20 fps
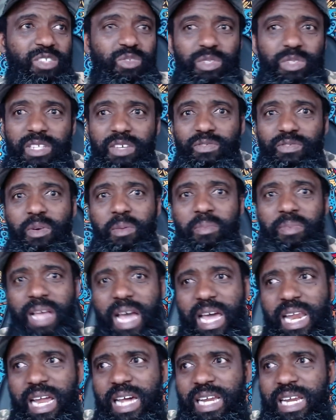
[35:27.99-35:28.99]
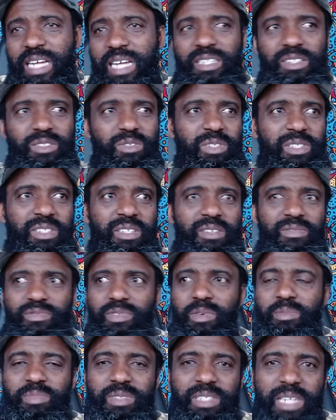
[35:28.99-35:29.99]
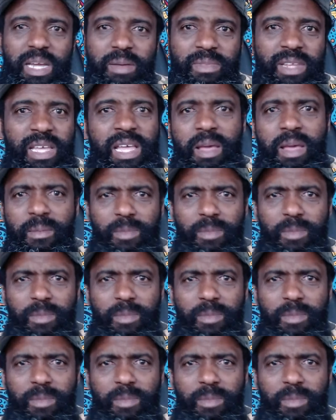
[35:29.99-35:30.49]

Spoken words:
tweeting from Canada, tweeting from Germany,